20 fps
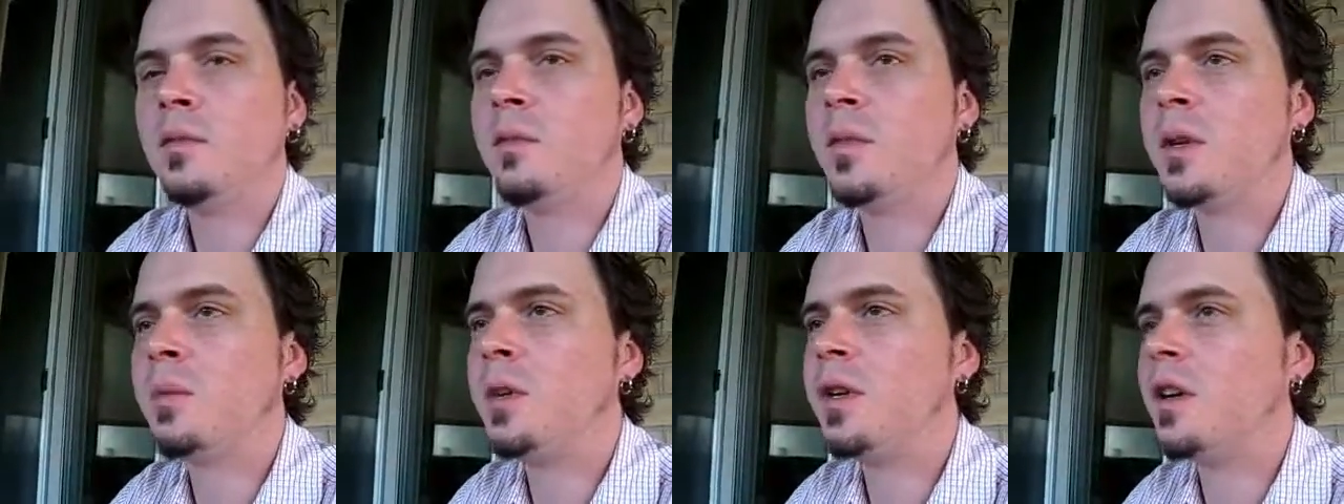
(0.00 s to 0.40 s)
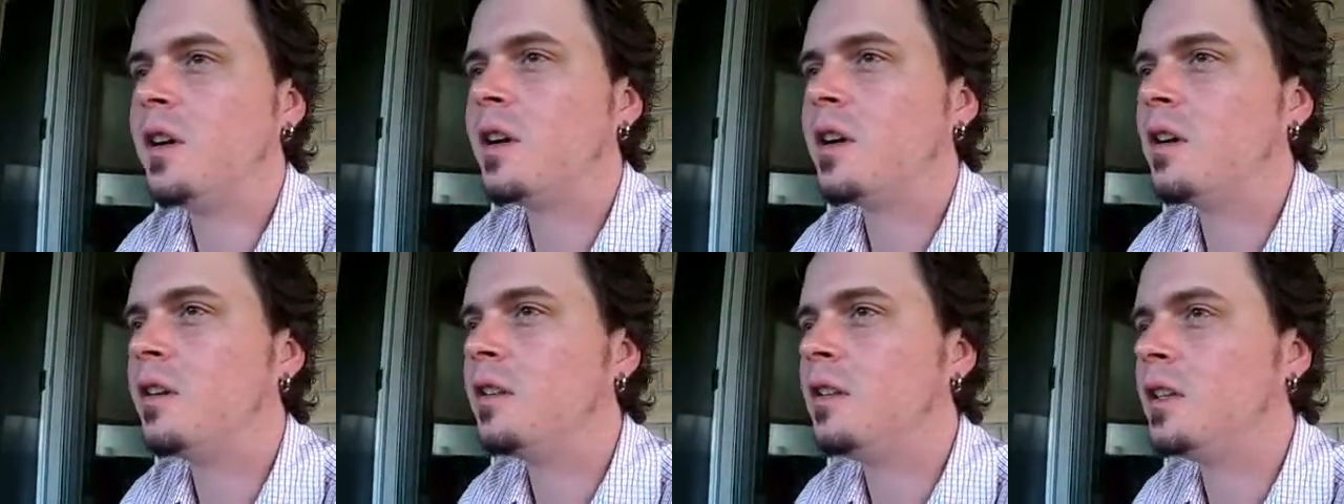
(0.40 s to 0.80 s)
Maybe I'll
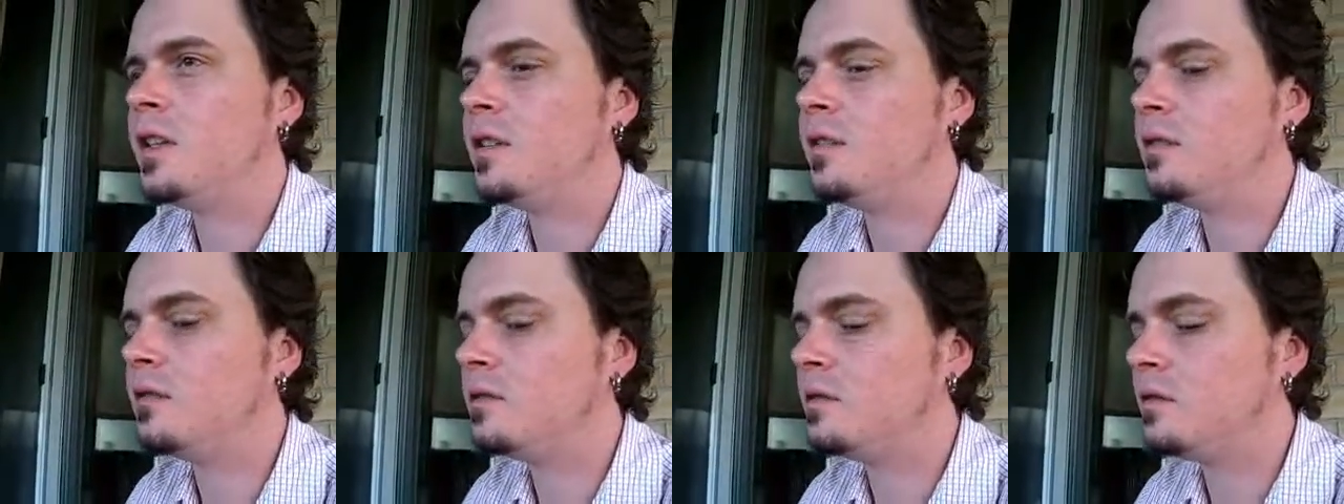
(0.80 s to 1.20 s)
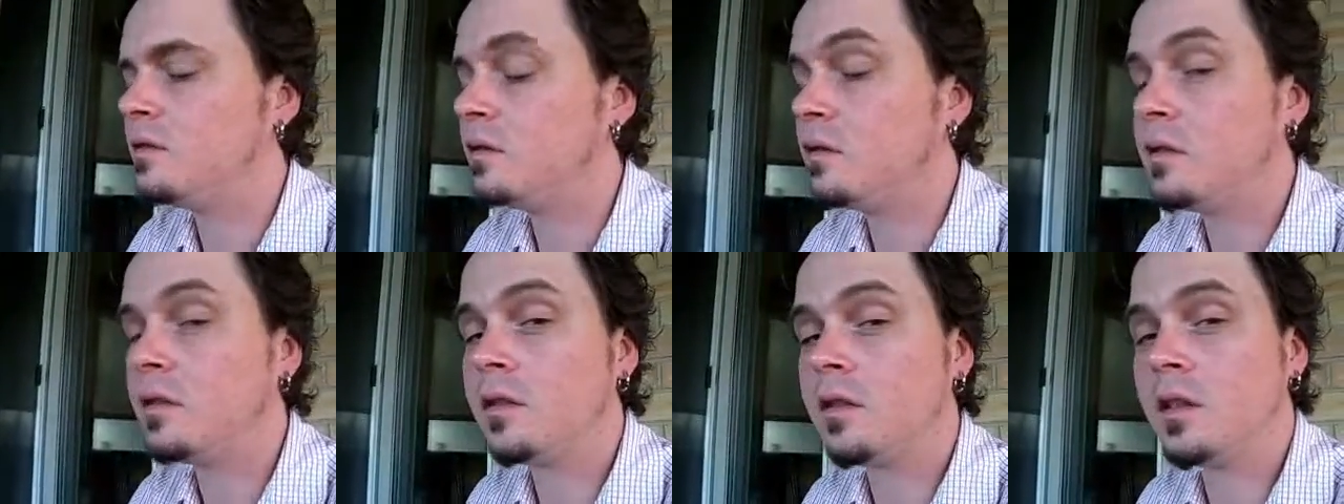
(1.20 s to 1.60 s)
call it,
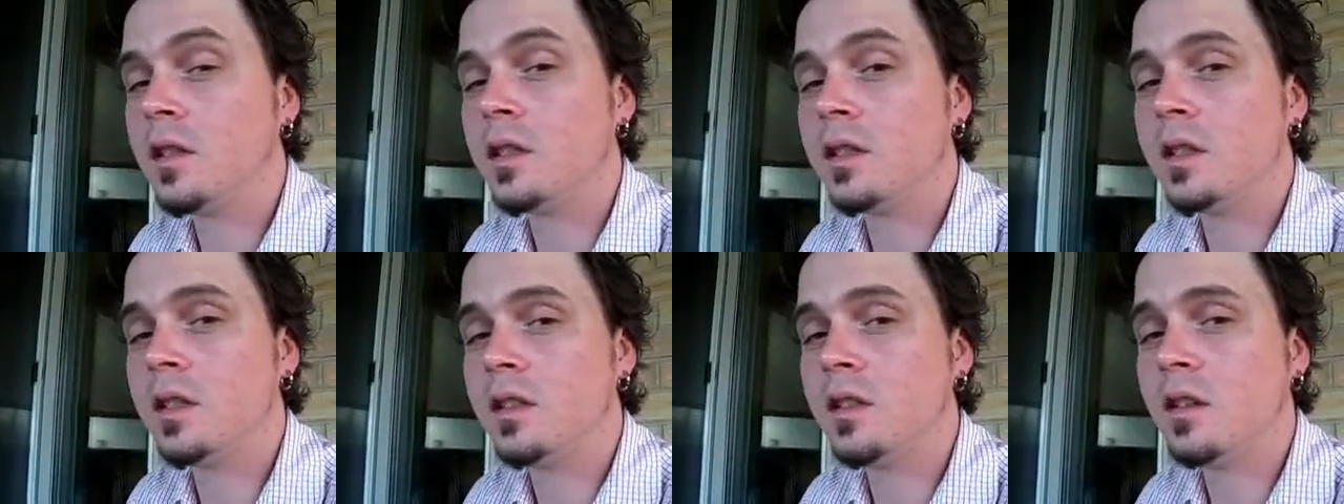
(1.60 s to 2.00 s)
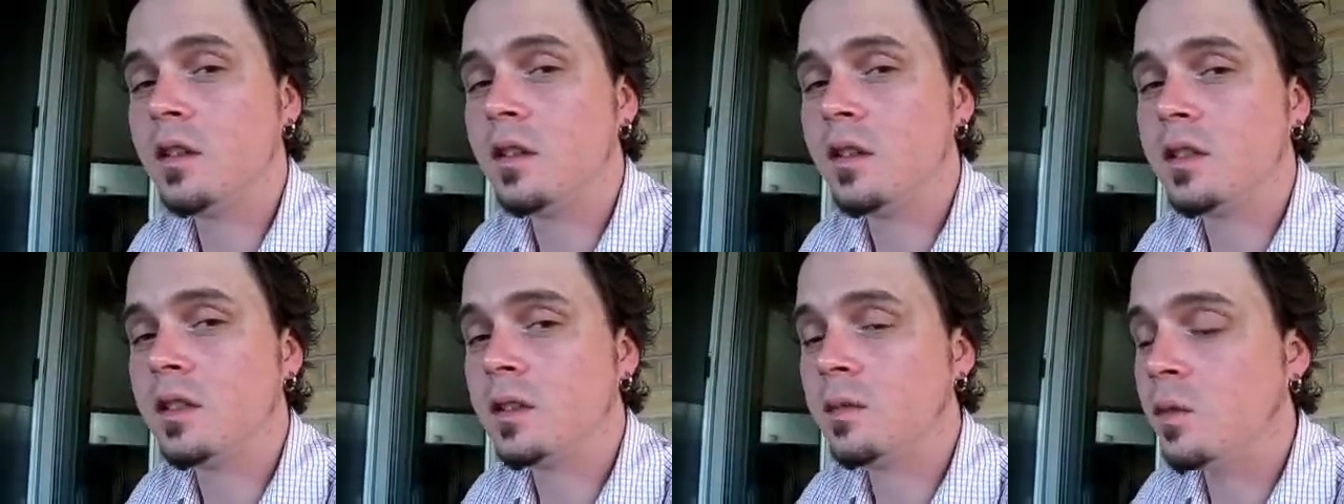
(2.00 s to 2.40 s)
Chris said
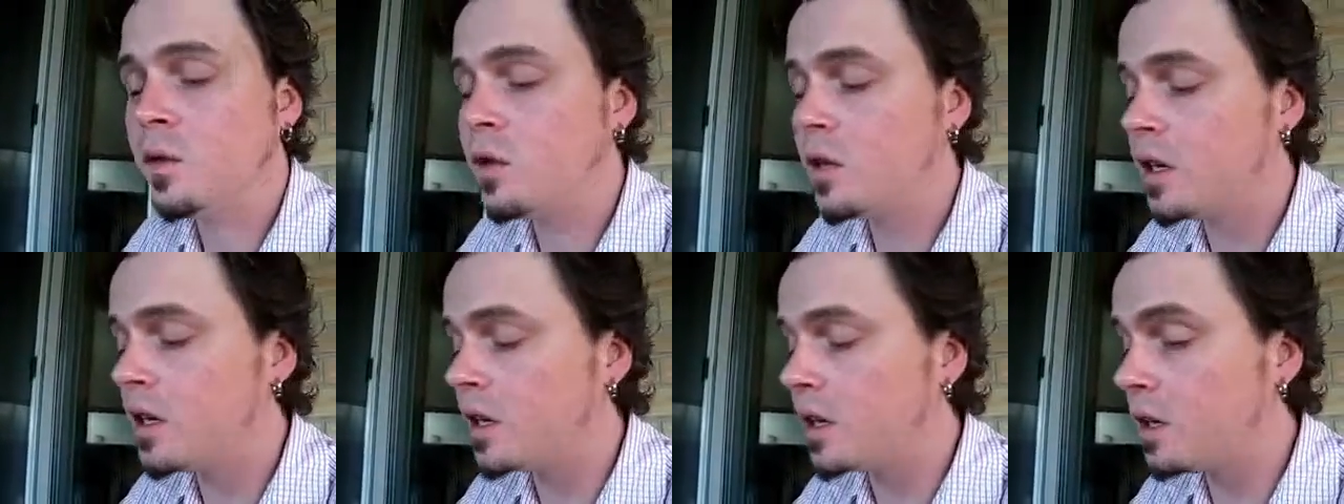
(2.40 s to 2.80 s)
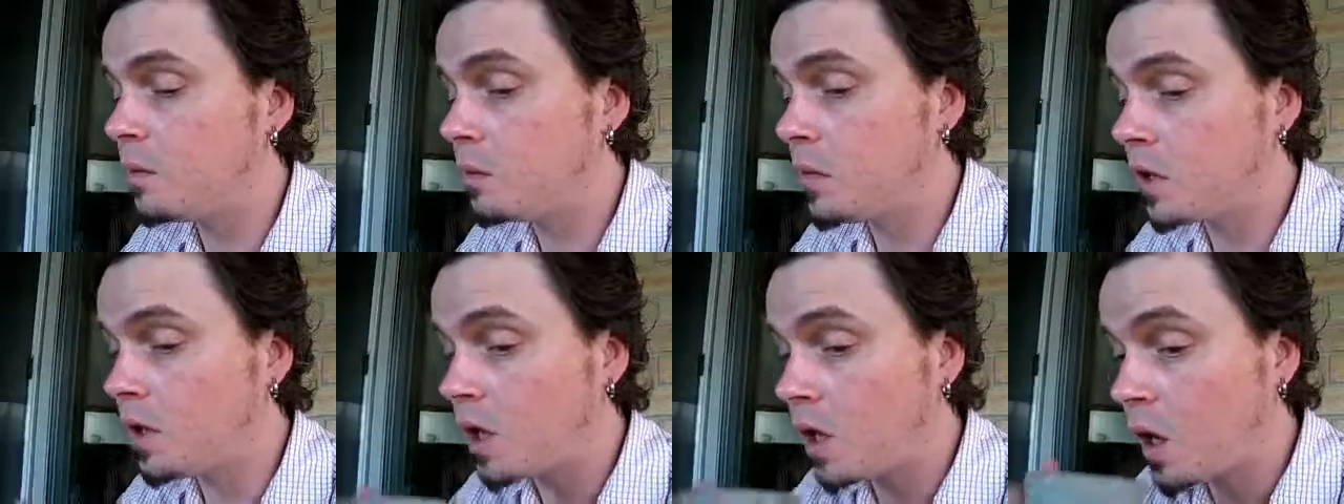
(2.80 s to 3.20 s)
call it Smoking a
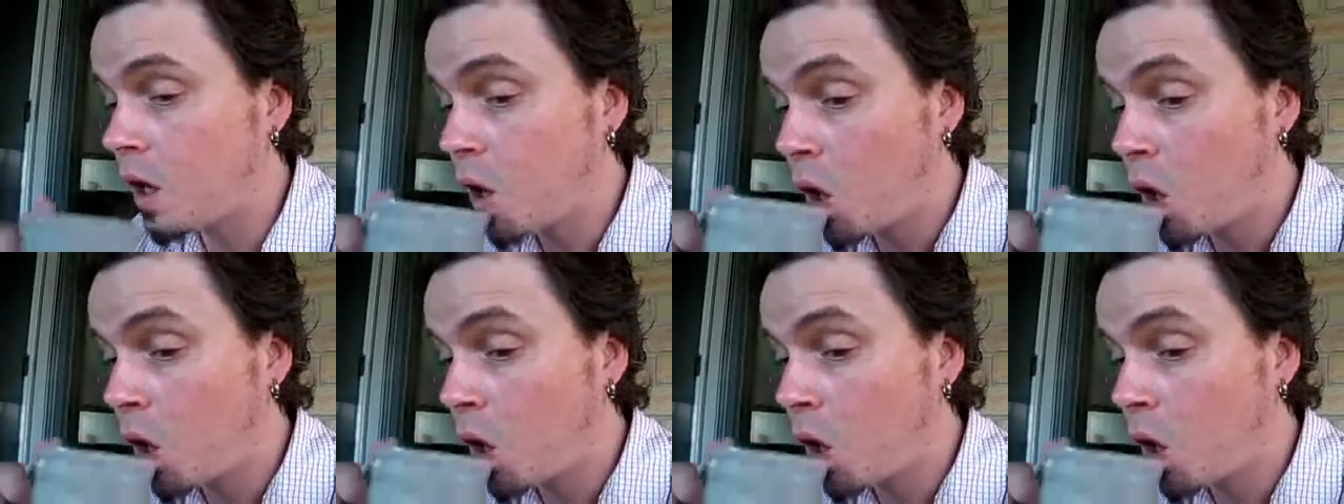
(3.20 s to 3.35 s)
Cuppa.